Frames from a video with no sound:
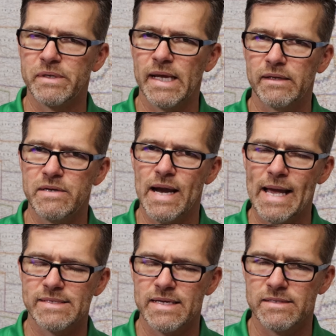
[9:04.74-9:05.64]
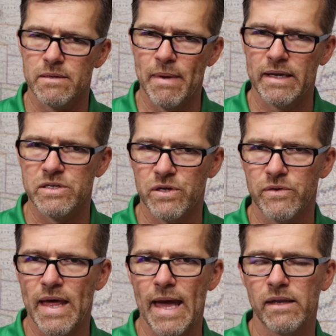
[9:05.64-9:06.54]
protecting your assets, and making sure
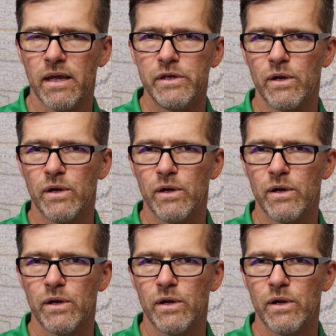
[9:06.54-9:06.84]
that you